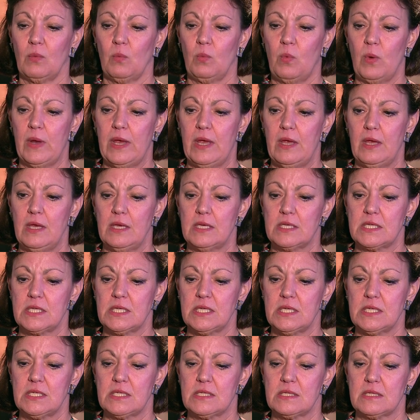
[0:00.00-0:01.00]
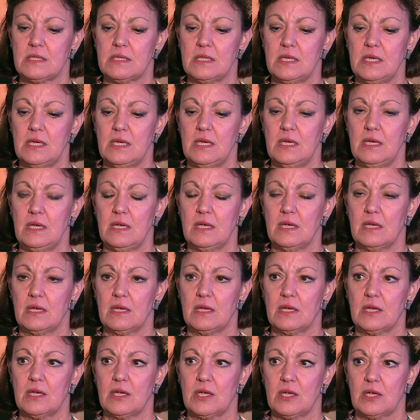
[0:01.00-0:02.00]
we did the
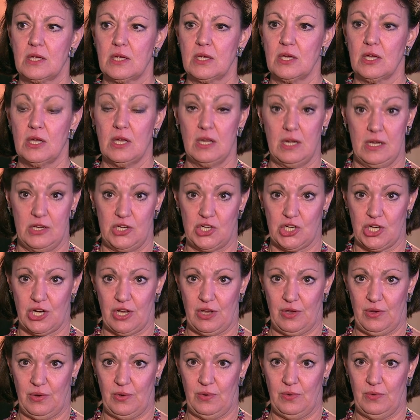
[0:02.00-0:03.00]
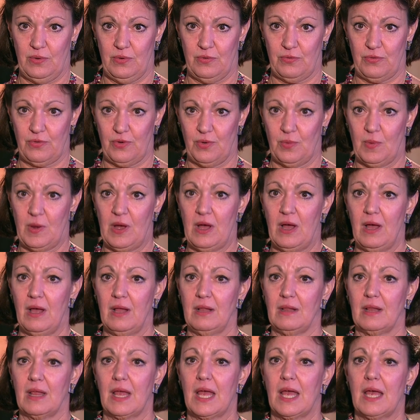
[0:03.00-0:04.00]
girly show for a
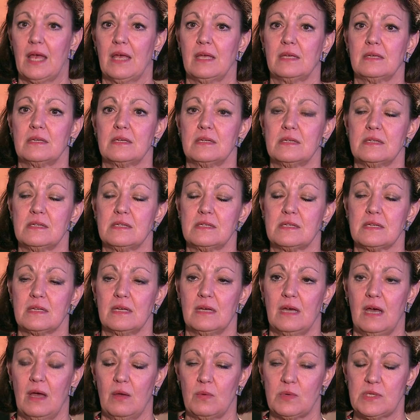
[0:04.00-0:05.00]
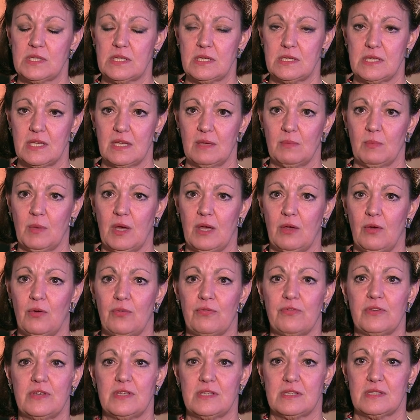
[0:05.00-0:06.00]
while, and I was sitting in my
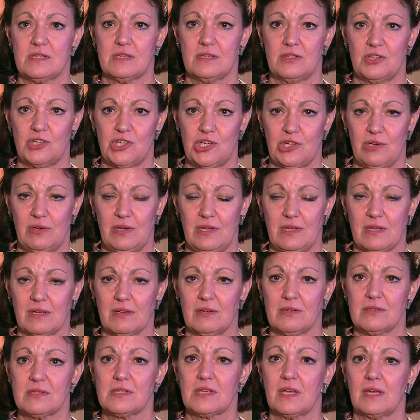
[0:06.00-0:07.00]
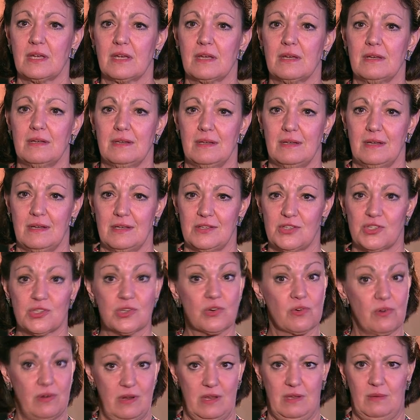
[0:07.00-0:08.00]
office and Julian Cosick
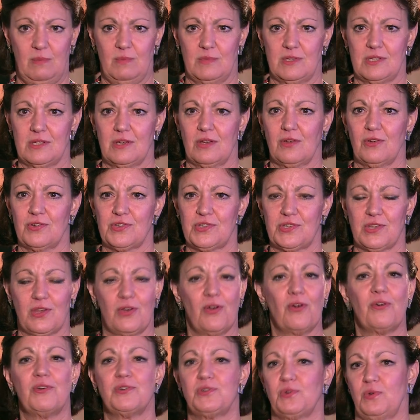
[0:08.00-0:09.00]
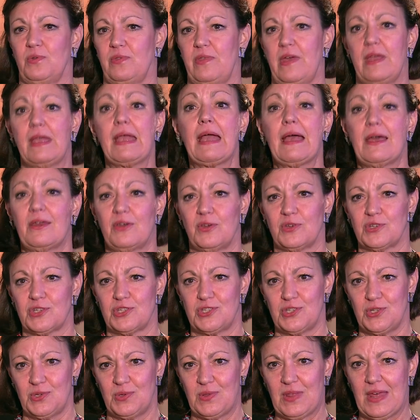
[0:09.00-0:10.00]
screamed across the corridor, "They cannot
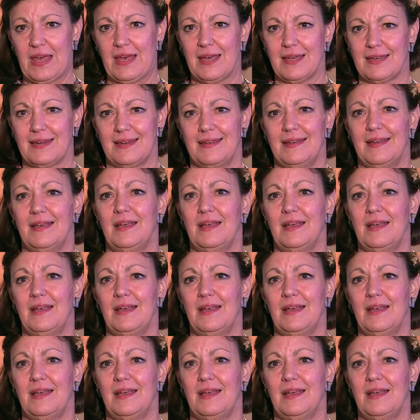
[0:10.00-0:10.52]
do that."